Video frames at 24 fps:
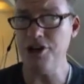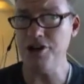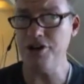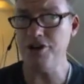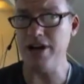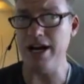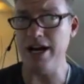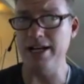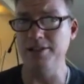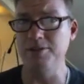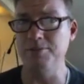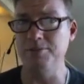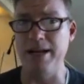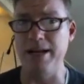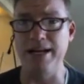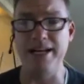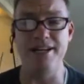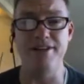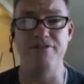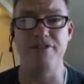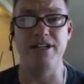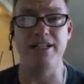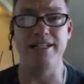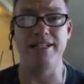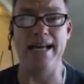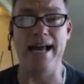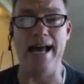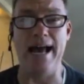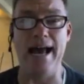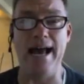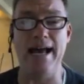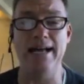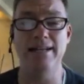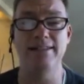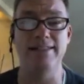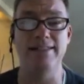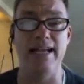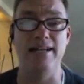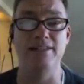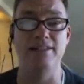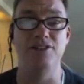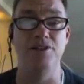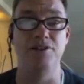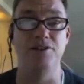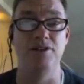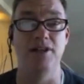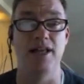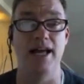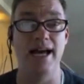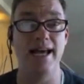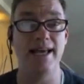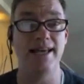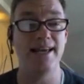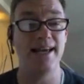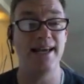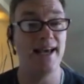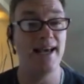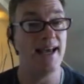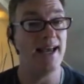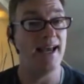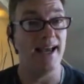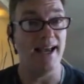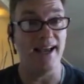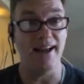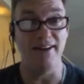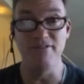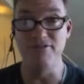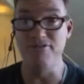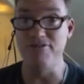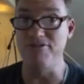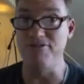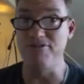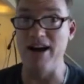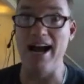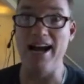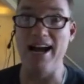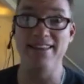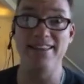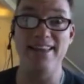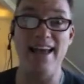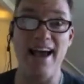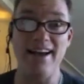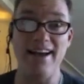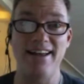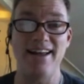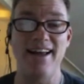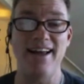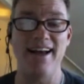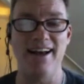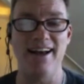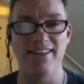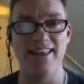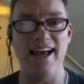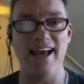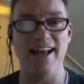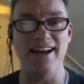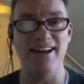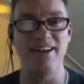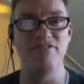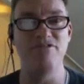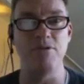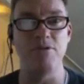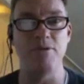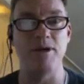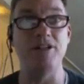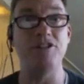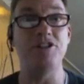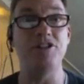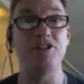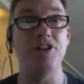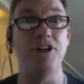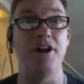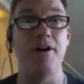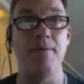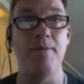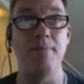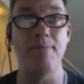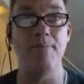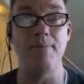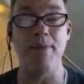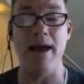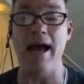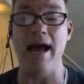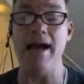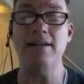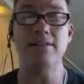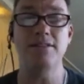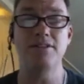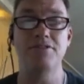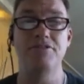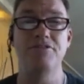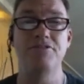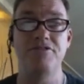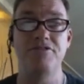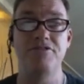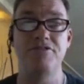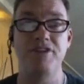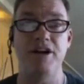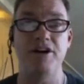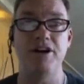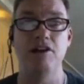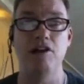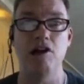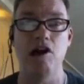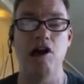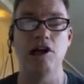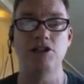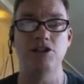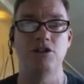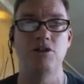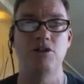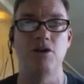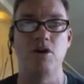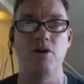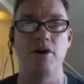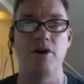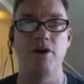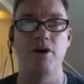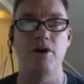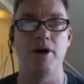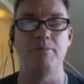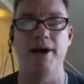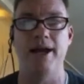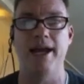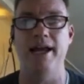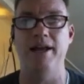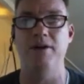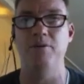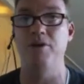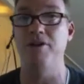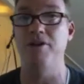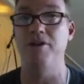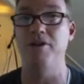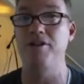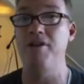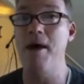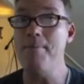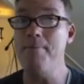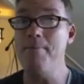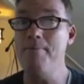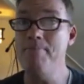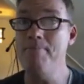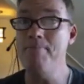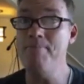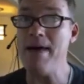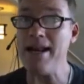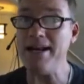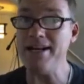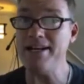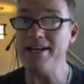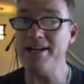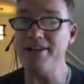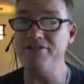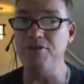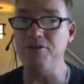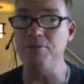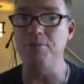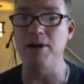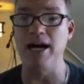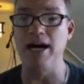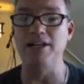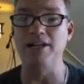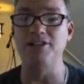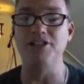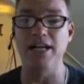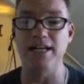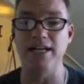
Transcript: So you can create as many different tags as you'd like and find that information in a massive, very large growing brain with many different